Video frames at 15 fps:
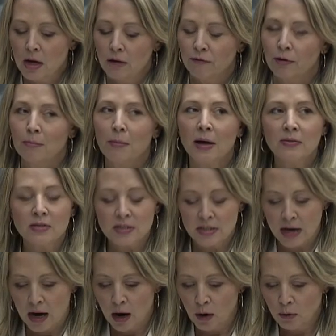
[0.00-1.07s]
For months
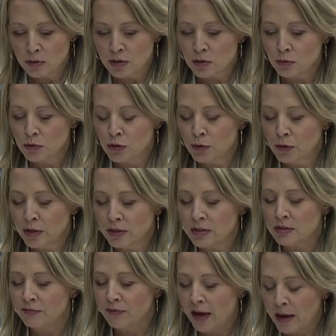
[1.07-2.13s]
now,
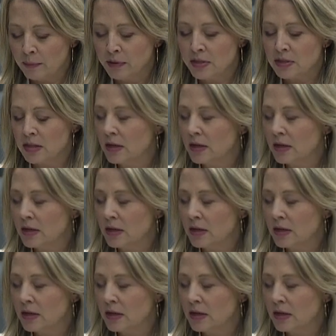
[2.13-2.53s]
students, families,